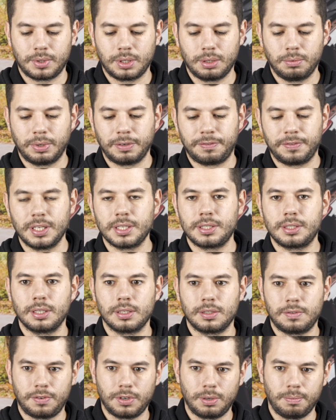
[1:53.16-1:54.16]
with
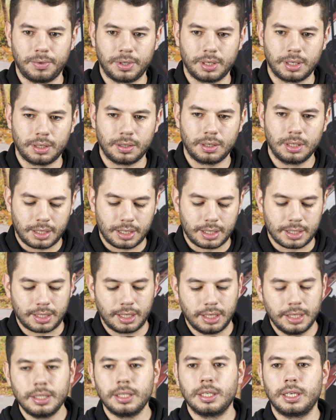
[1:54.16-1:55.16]
distance from the
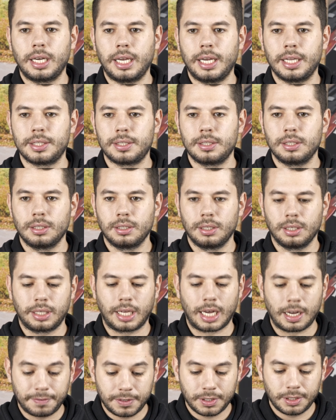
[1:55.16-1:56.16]
cylinder head
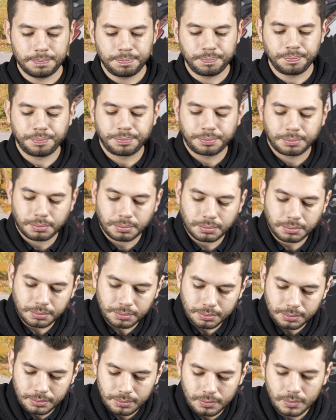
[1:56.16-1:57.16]
cover, and
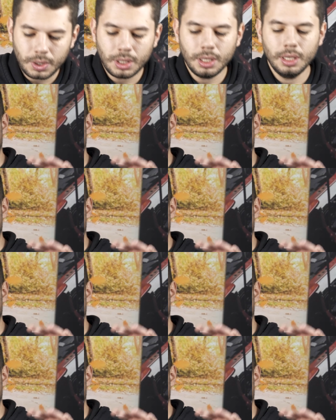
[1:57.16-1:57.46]
keeps the